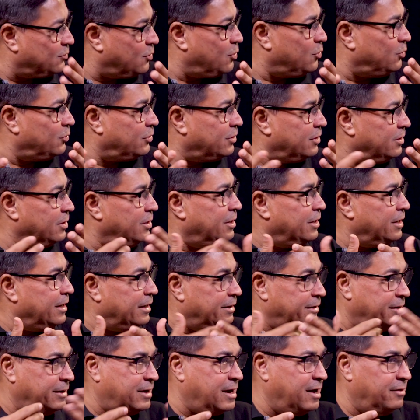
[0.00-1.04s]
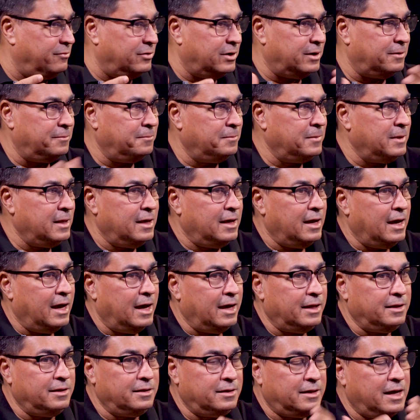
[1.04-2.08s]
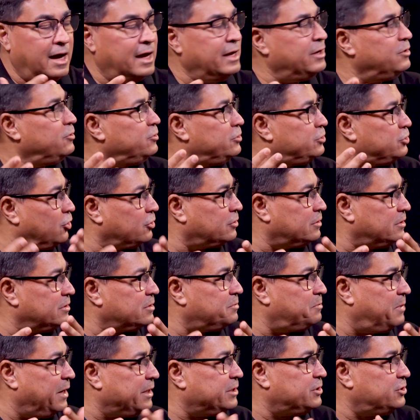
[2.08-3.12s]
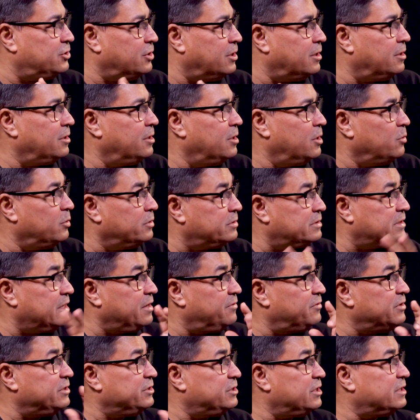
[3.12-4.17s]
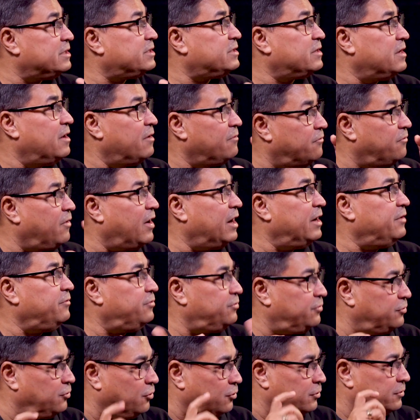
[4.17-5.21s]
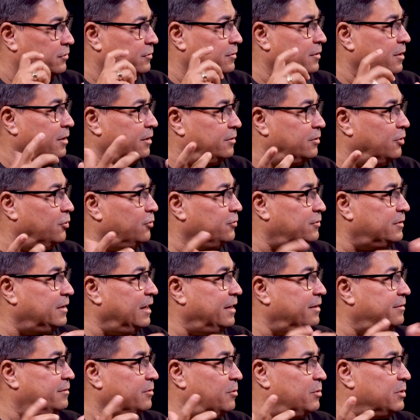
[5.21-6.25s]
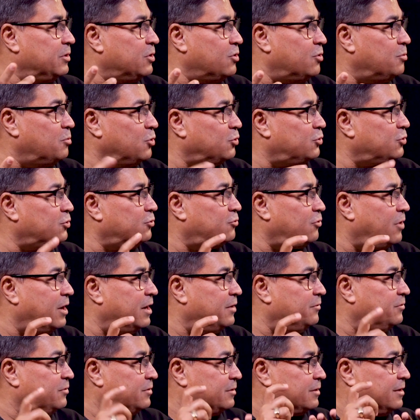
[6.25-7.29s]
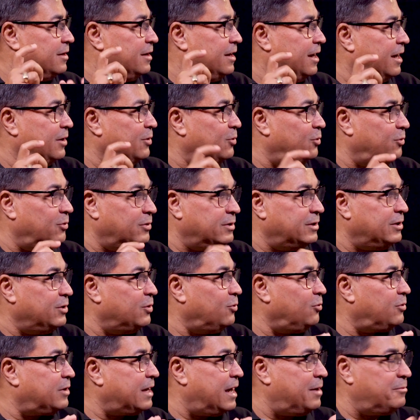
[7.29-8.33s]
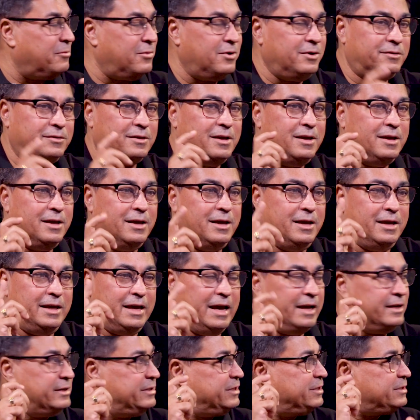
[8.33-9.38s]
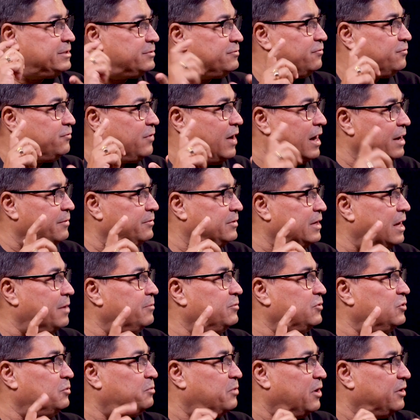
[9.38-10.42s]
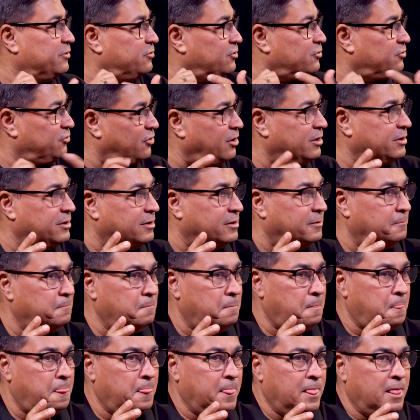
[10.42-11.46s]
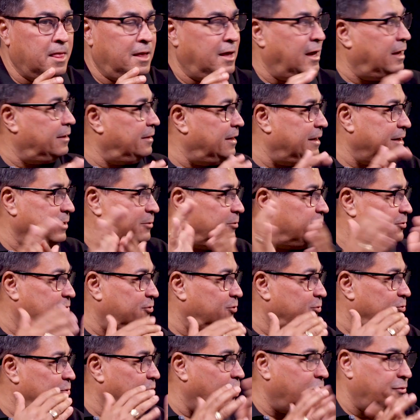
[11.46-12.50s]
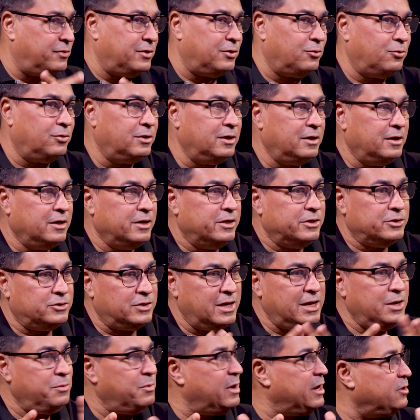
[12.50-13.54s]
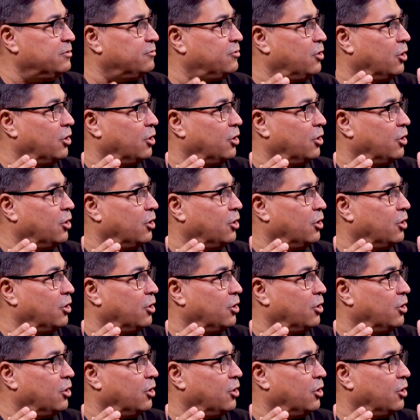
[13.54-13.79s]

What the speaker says: road in the cover. And the guy who shot this picture was given just 5 shots. Those days, there were no motor drives in all of the old cameras. He had just 5 times suppressor shutter. And then he was shooed off, So anyway, you've